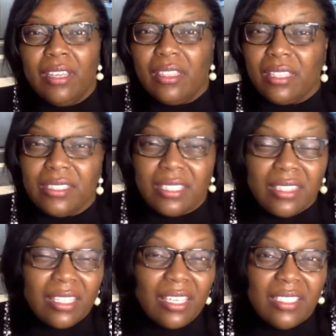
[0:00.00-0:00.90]
The
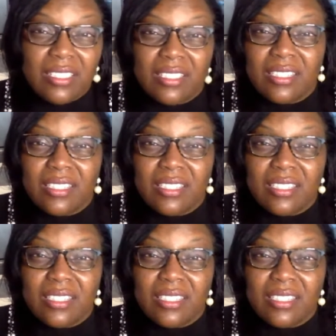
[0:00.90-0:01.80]
kitchen sink of
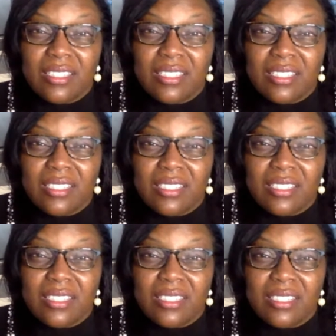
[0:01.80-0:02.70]
life,
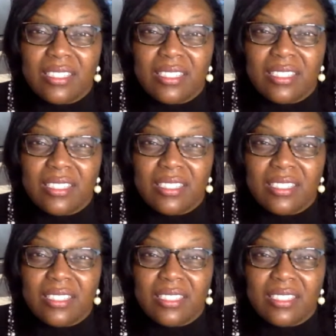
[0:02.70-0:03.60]
on every hand.